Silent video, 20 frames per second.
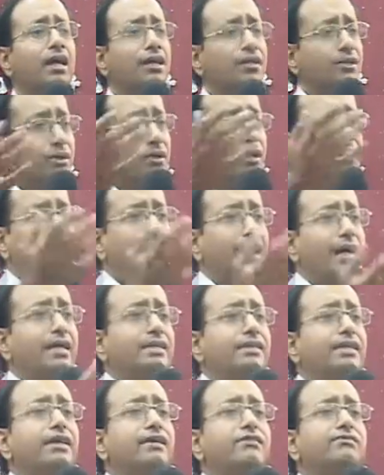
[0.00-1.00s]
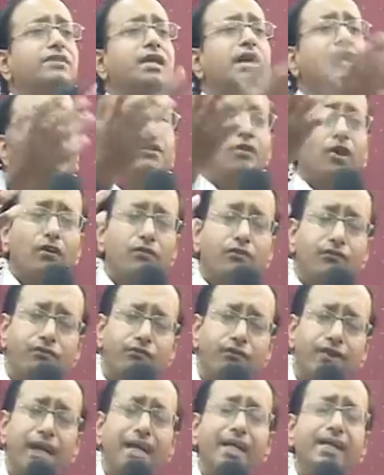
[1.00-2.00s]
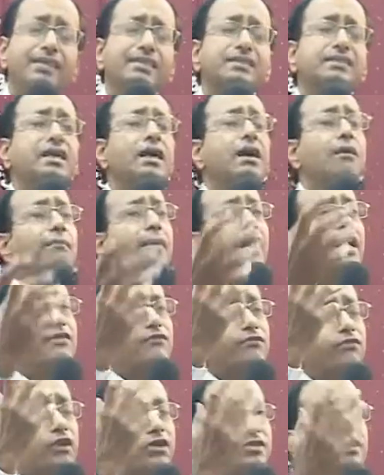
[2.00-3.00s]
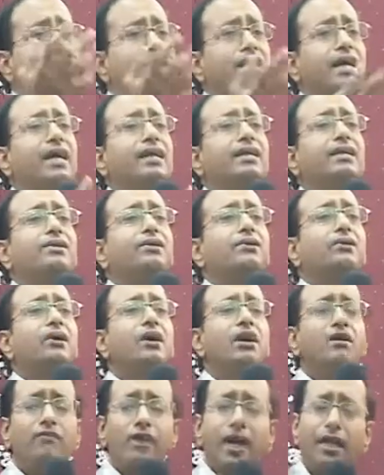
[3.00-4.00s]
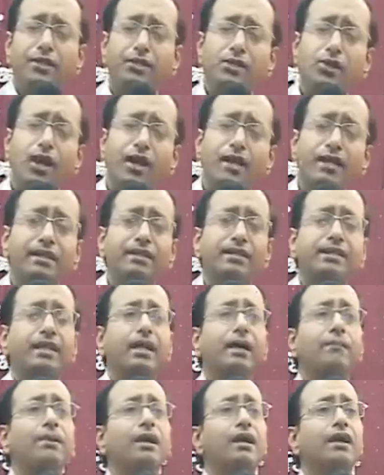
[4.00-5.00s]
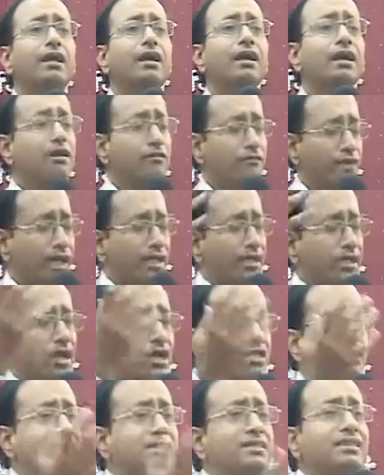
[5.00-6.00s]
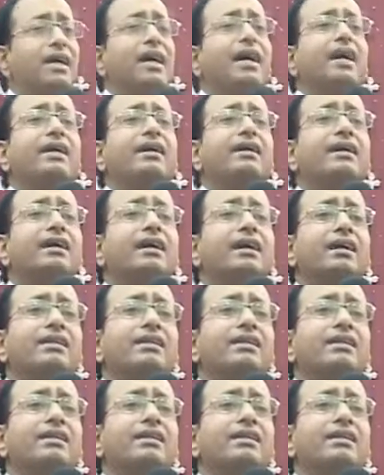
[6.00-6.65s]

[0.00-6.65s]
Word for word: your relatives, your friends might forsake you when you are in trouble, when you are sick.